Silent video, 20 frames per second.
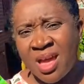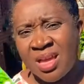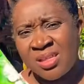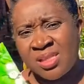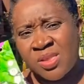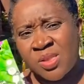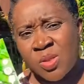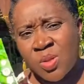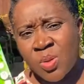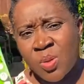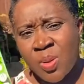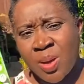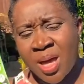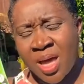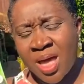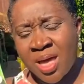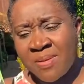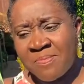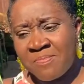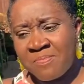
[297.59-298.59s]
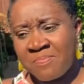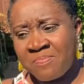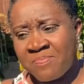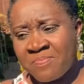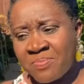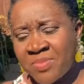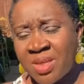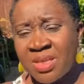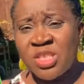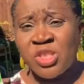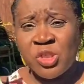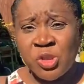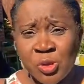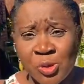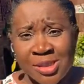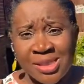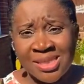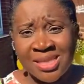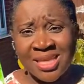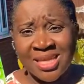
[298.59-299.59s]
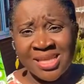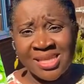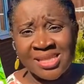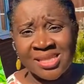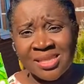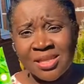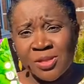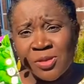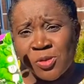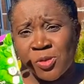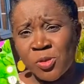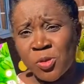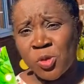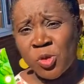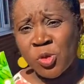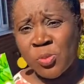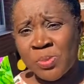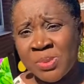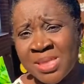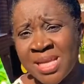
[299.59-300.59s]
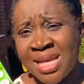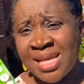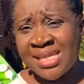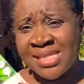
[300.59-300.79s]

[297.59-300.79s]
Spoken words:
So juices, soups,